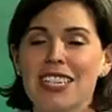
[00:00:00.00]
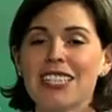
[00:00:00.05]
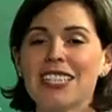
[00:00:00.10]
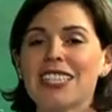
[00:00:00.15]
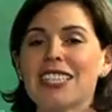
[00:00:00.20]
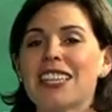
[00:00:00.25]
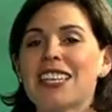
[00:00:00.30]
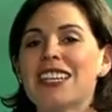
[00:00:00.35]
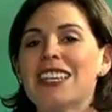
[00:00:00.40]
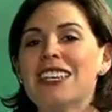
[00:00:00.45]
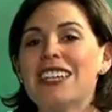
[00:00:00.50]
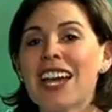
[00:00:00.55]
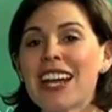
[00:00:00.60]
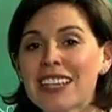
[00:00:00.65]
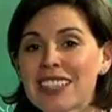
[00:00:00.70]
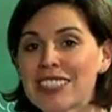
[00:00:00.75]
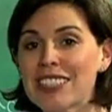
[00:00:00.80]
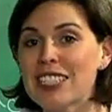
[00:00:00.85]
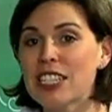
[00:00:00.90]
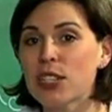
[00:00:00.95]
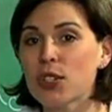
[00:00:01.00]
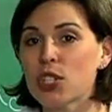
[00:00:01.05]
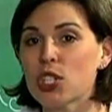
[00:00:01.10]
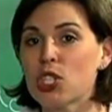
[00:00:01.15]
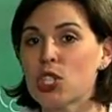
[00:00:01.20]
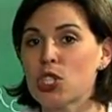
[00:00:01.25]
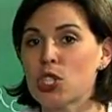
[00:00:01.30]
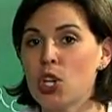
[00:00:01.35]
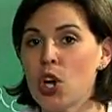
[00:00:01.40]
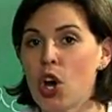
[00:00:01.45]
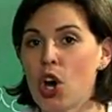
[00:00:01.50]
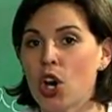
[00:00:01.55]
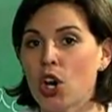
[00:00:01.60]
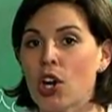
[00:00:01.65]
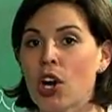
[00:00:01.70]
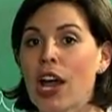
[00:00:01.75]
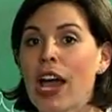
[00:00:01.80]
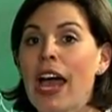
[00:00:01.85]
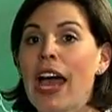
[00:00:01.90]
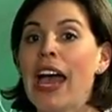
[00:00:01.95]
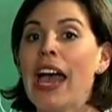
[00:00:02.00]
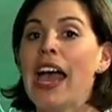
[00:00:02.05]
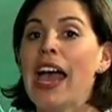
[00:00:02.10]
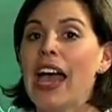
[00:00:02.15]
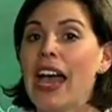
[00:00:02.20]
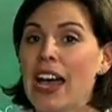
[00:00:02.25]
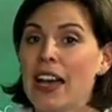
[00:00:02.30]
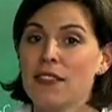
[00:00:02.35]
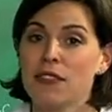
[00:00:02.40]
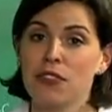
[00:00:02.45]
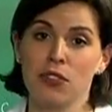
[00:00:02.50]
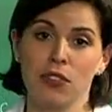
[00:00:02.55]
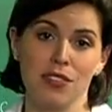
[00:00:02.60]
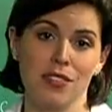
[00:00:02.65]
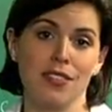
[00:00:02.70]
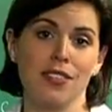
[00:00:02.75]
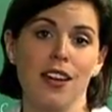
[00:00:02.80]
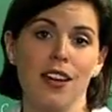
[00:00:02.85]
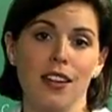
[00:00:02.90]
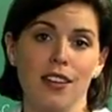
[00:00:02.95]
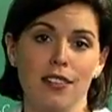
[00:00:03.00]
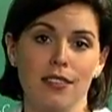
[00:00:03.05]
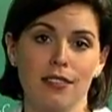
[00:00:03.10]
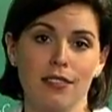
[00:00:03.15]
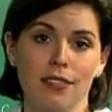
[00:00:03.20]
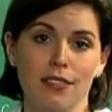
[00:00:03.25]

get to the next nearest star after the sun.